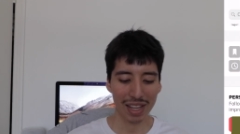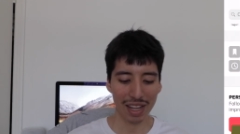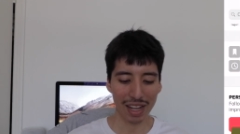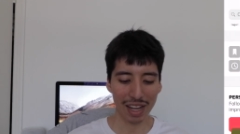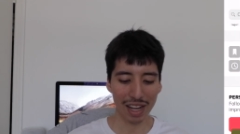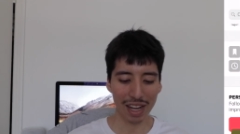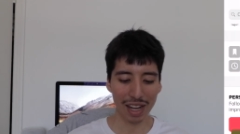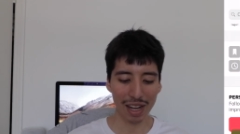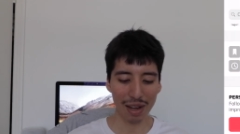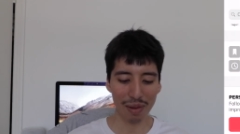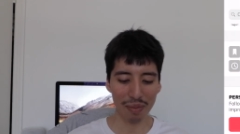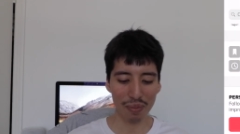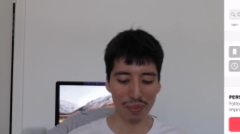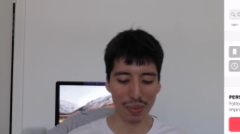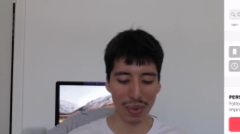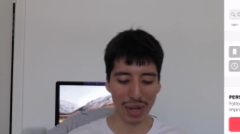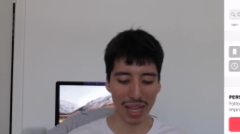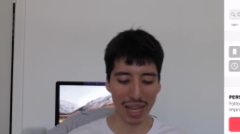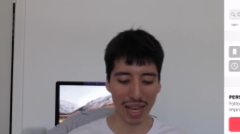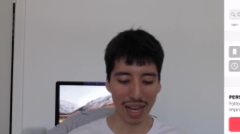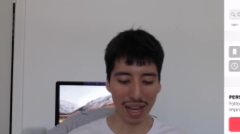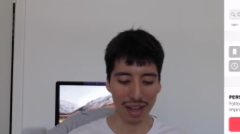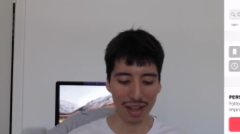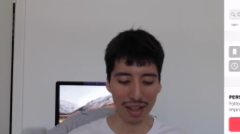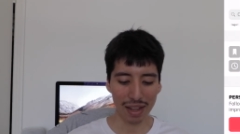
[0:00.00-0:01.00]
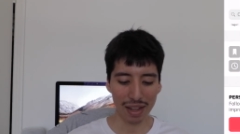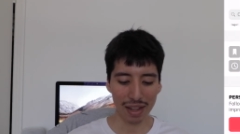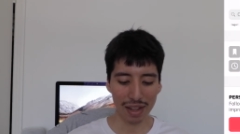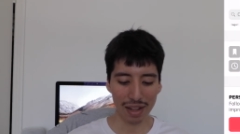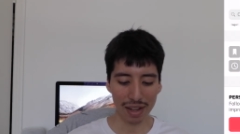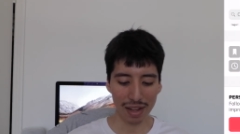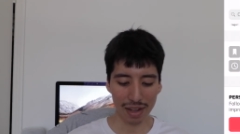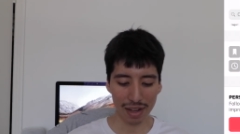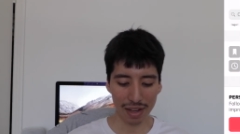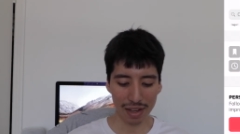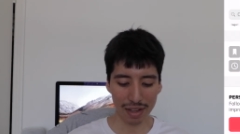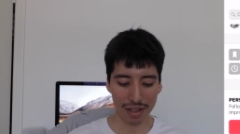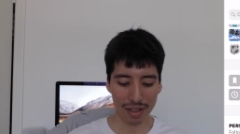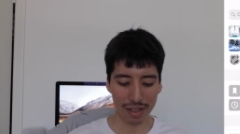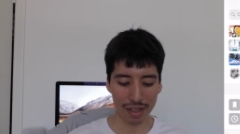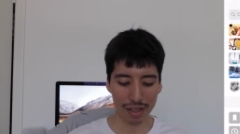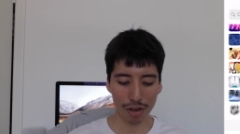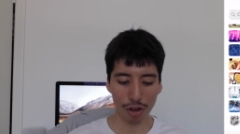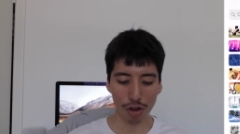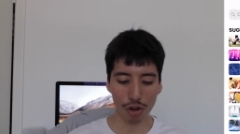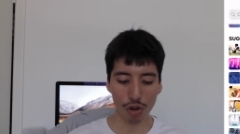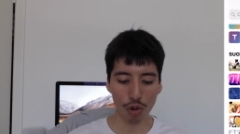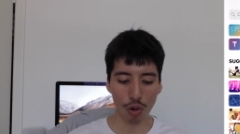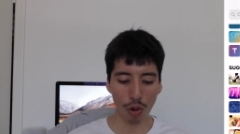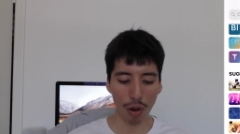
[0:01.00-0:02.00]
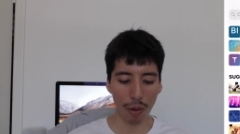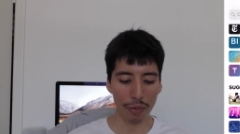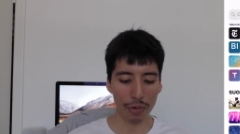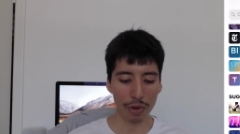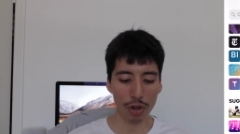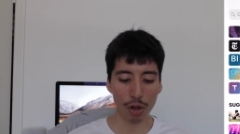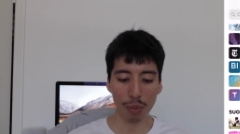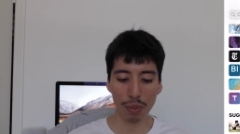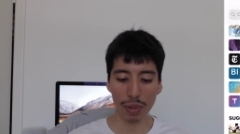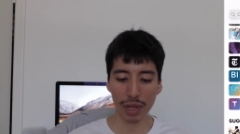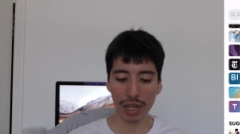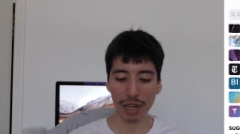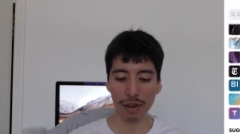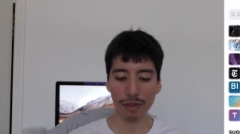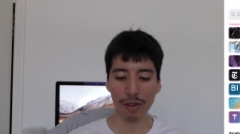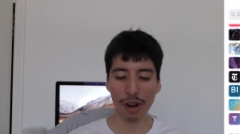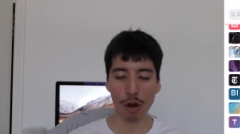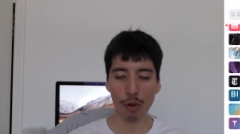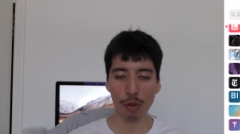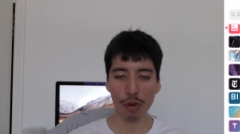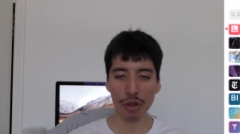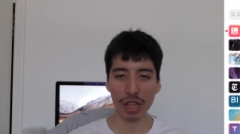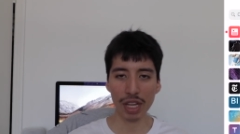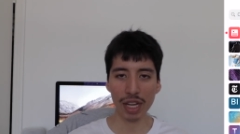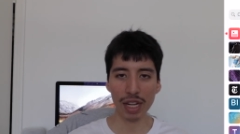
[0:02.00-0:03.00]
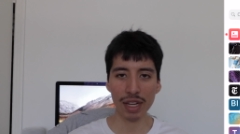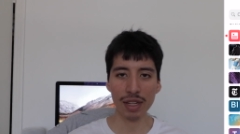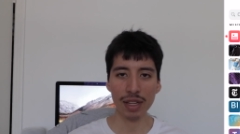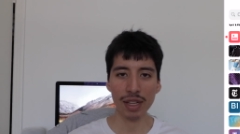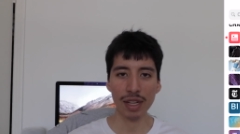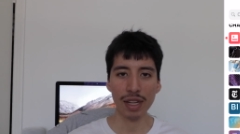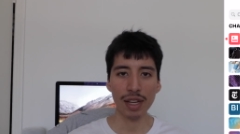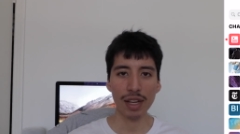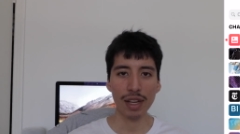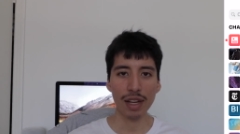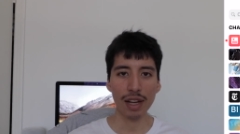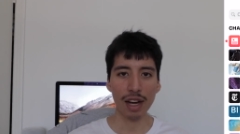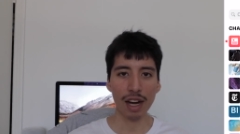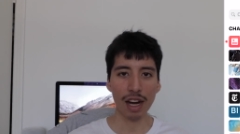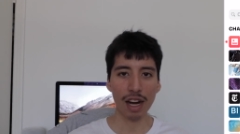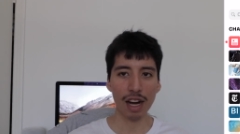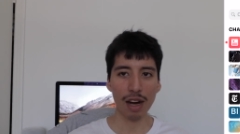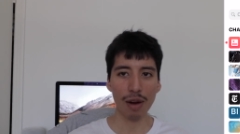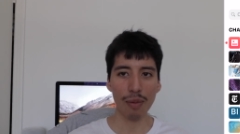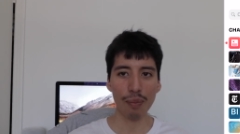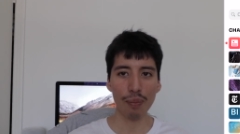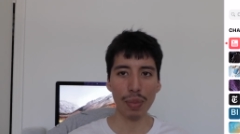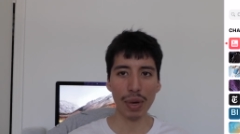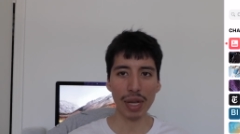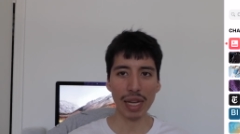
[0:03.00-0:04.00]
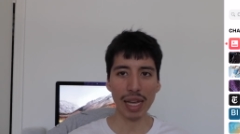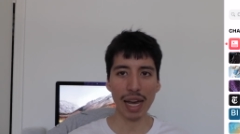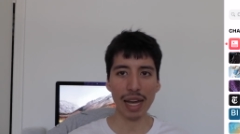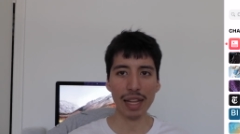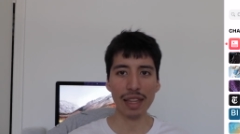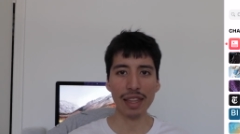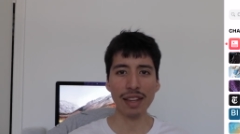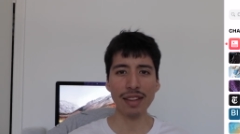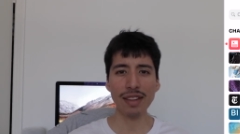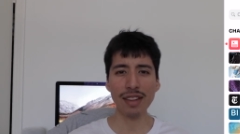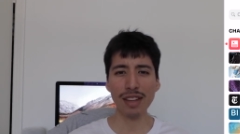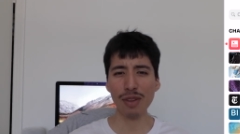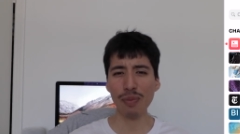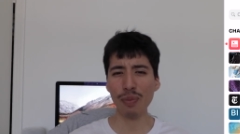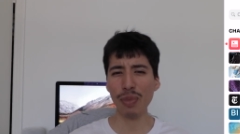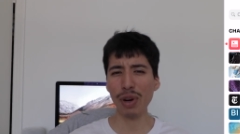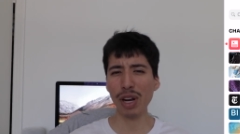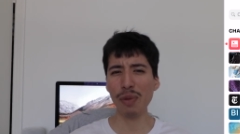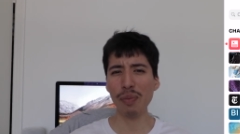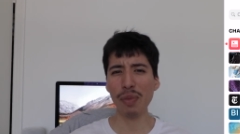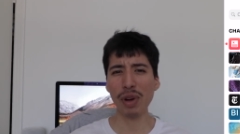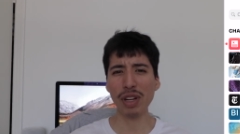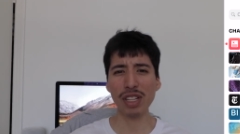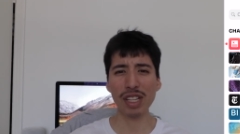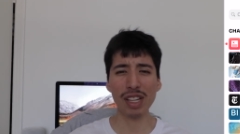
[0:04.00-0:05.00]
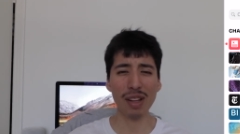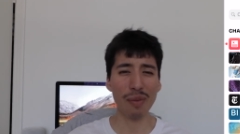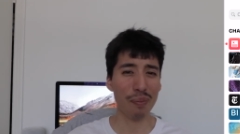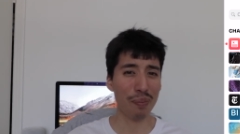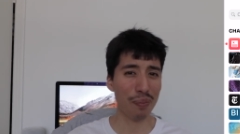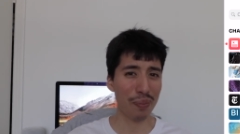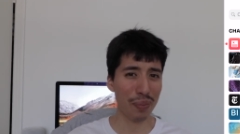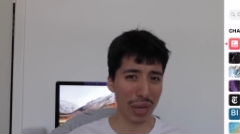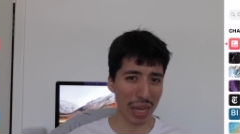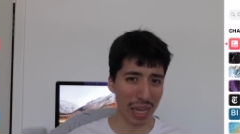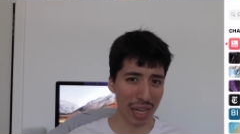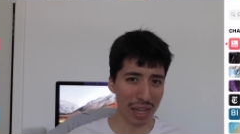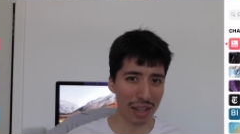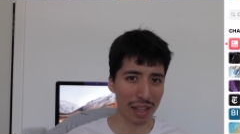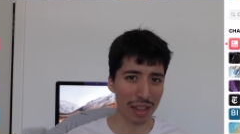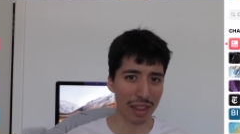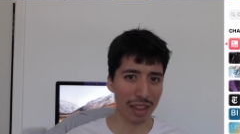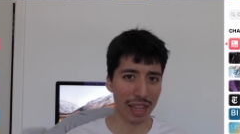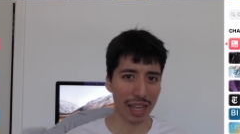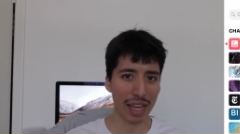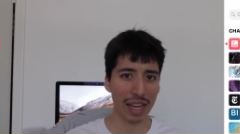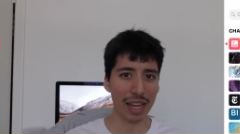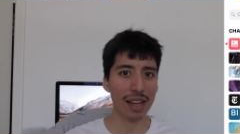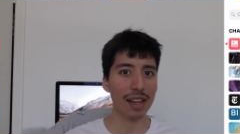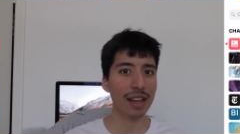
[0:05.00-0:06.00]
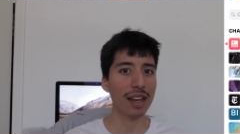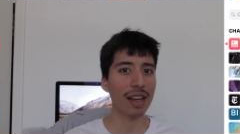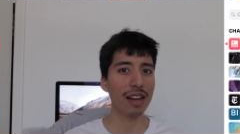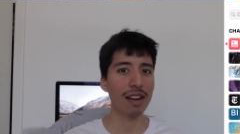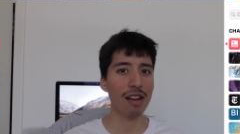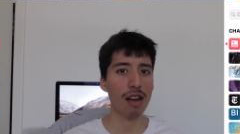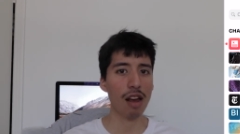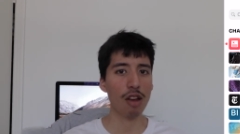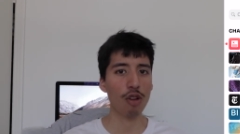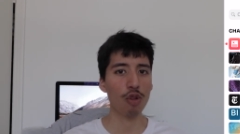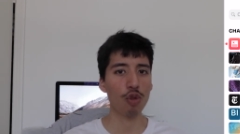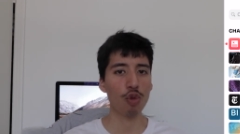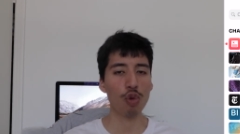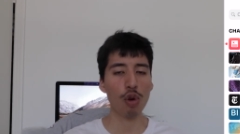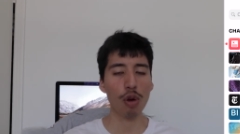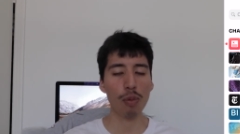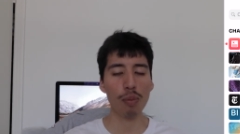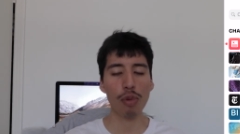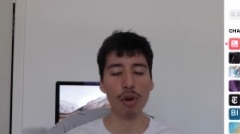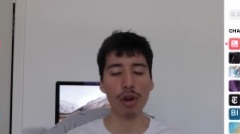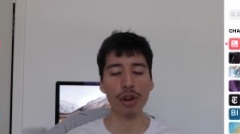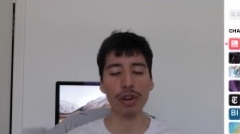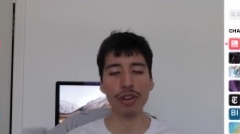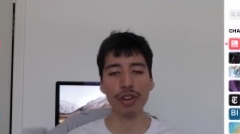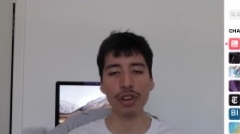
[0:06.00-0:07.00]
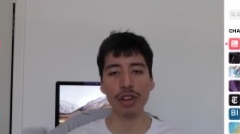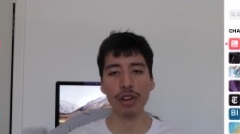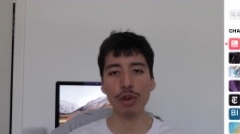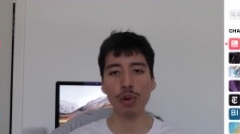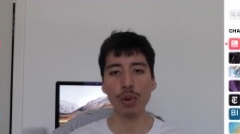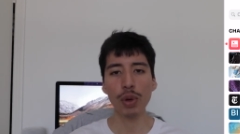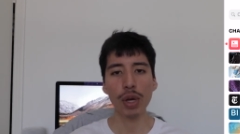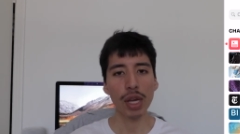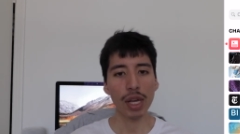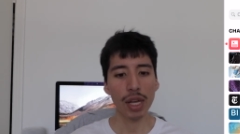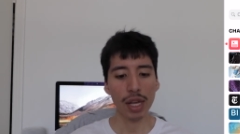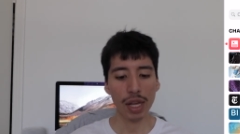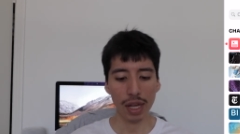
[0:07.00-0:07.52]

Um, but yeah, it's still cool. I'm still playing around with it. Um, but yeah, this is pretty much the big thing in i O S twelve point two.